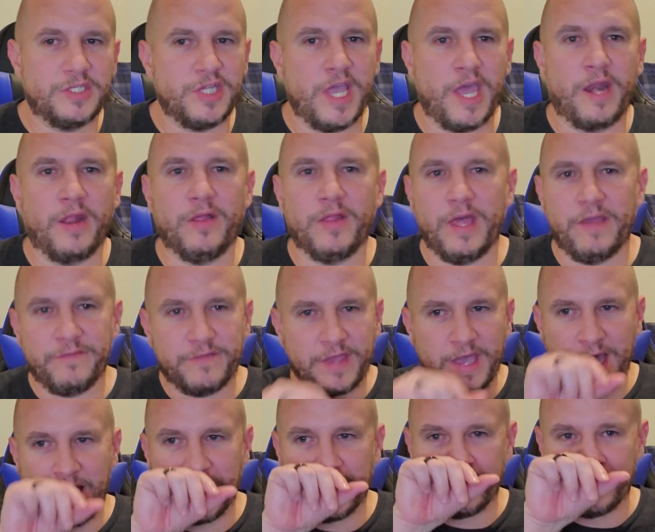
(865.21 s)
The second part of it is
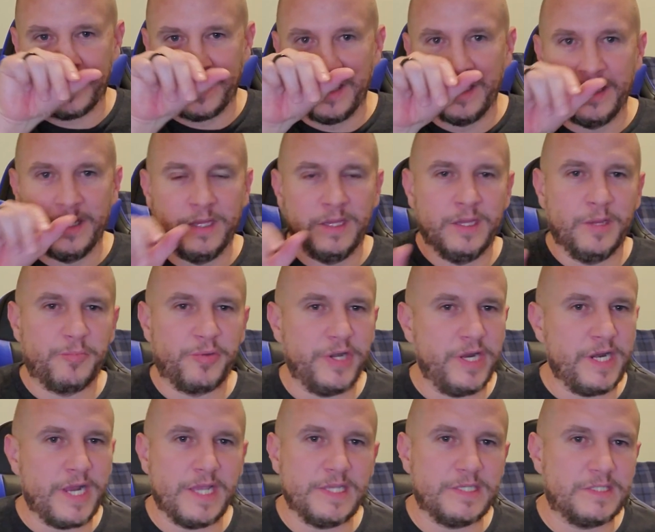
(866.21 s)
going to be like your
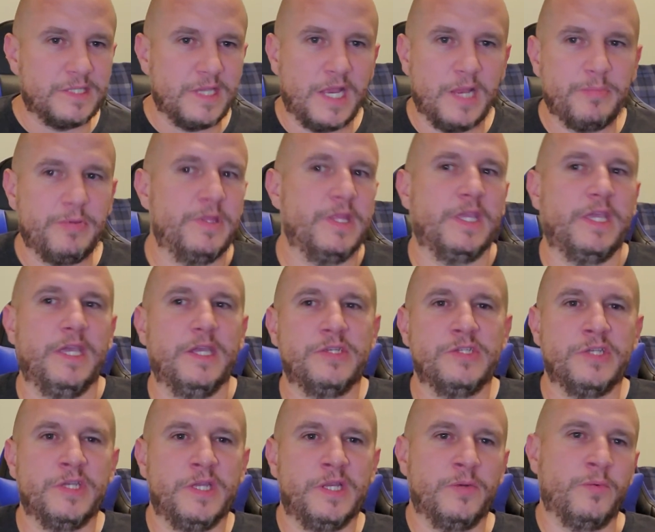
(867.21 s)
pretty nice setup in the
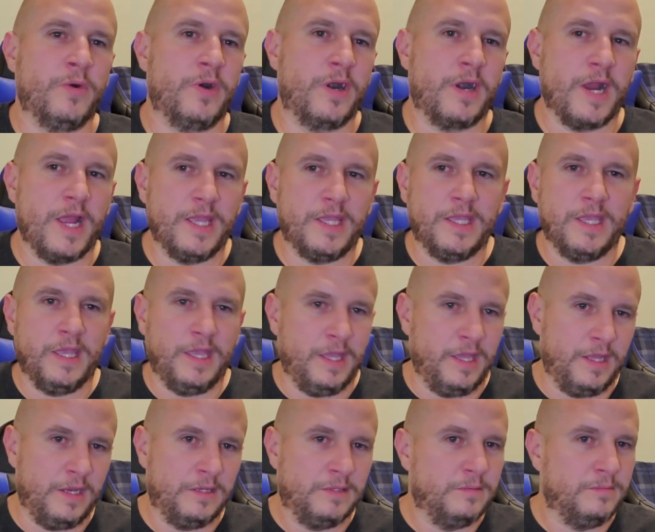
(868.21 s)
kitchen where I
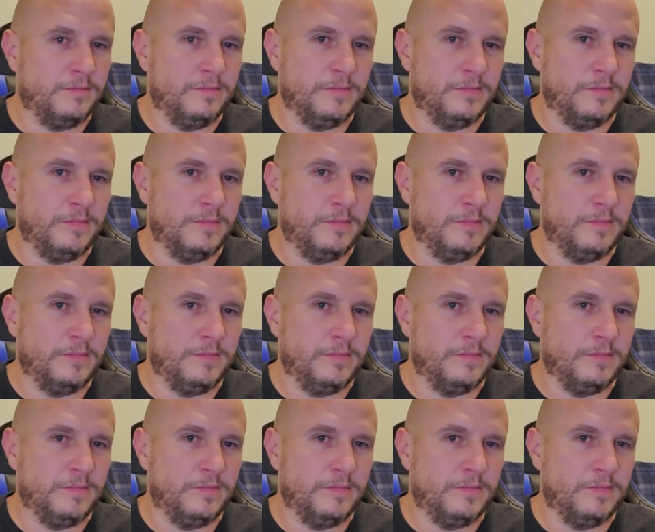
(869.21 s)
can